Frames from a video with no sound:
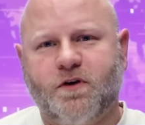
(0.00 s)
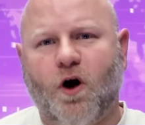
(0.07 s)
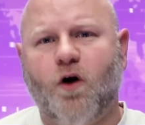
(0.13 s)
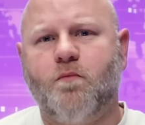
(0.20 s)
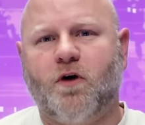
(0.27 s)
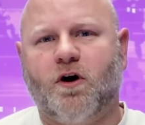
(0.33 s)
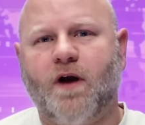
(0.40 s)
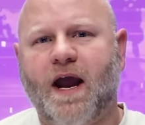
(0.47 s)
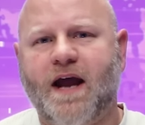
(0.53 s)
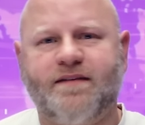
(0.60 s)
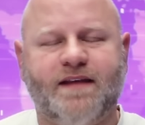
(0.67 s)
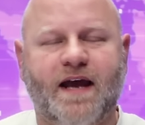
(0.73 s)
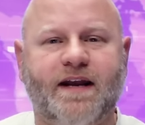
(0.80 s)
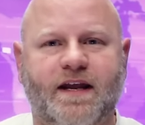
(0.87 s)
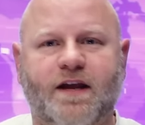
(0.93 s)
Comer
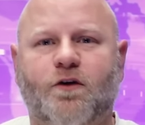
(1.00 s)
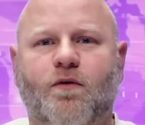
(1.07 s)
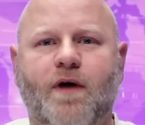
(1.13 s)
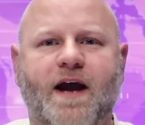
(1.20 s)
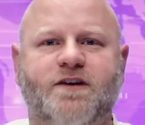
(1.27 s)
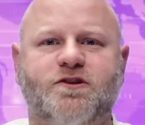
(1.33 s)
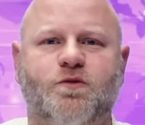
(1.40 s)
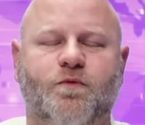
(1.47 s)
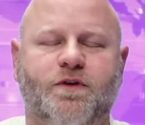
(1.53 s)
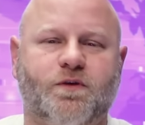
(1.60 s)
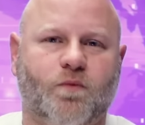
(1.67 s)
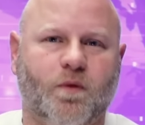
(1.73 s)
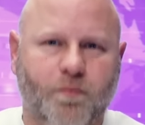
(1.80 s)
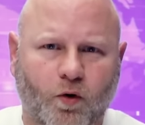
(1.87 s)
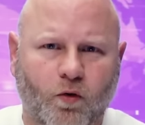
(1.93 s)
had that interaction with the
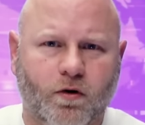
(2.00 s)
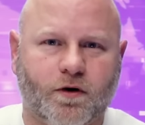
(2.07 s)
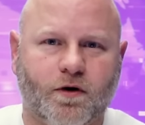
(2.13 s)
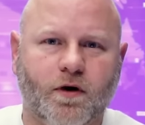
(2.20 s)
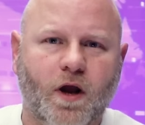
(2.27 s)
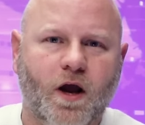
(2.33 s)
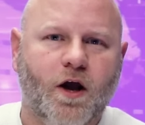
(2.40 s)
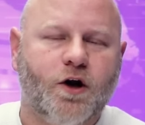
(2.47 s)
reporter,